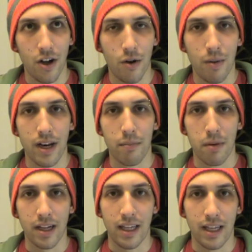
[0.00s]
all wet and
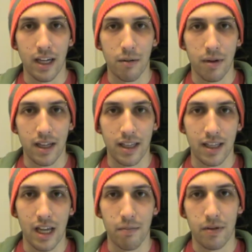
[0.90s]
mucky here, but at the
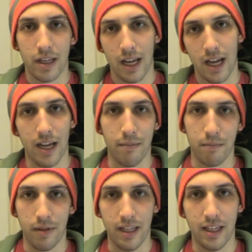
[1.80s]
same
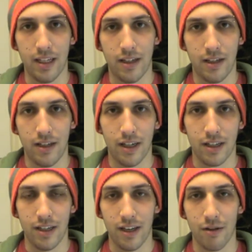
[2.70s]
time, it
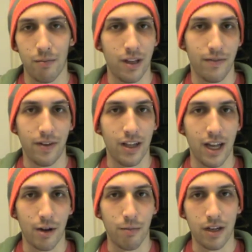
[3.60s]
just doesn't really feel
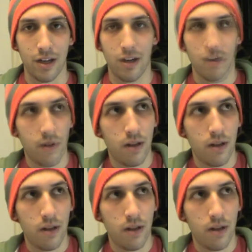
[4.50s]
like winter.